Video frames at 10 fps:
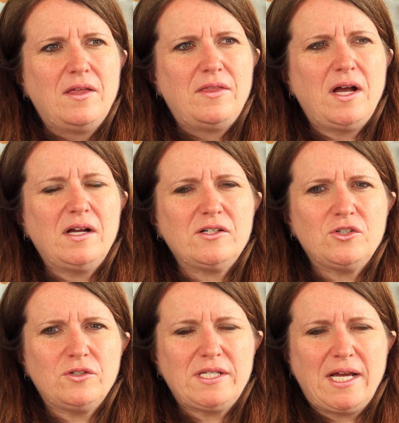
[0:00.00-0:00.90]
the
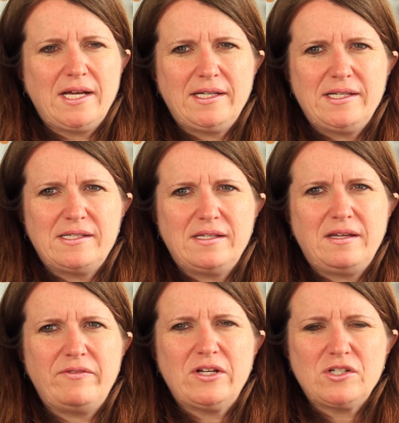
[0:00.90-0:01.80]
Hochschultage is an
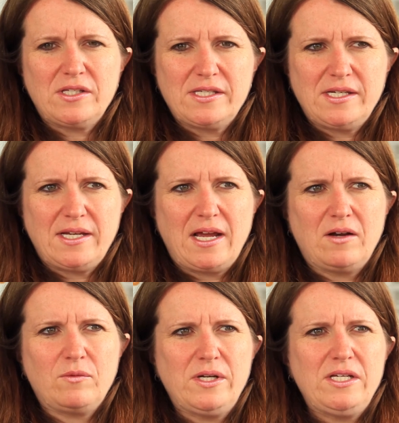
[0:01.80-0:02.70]
evangelistic
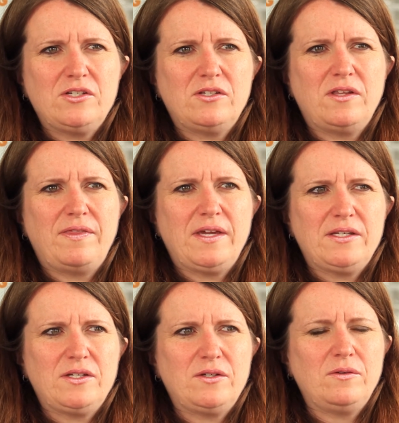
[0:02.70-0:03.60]
outreach that
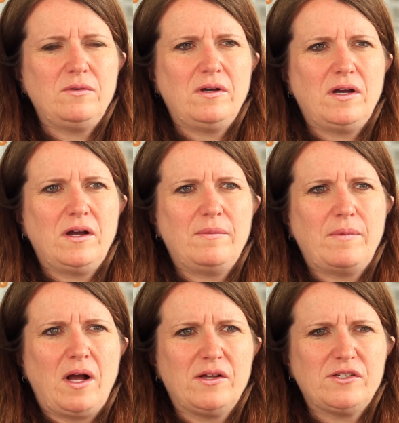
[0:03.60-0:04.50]
they do,
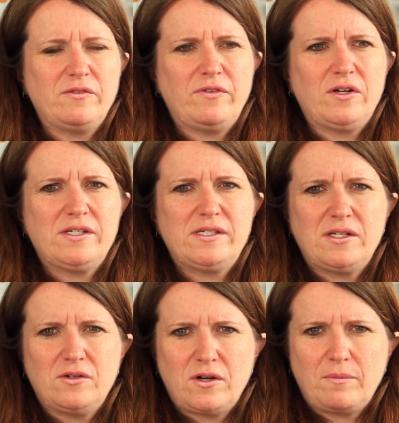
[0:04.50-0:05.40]
also very
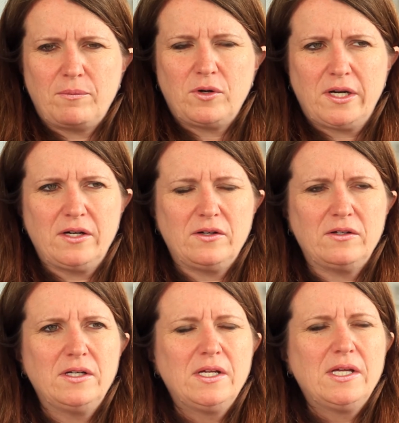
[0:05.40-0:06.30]
centered on prayer.